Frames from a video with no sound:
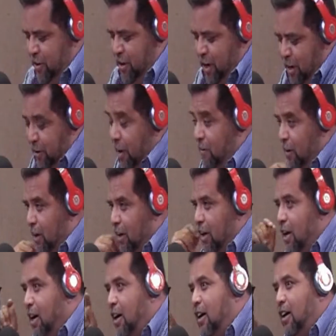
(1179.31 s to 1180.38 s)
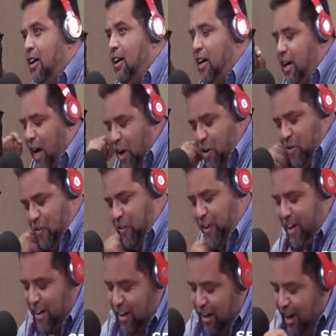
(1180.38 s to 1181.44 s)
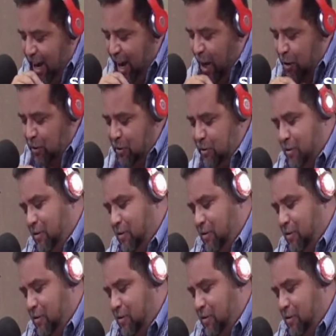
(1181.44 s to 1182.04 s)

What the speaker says: Yeah, definitely. How you feel now?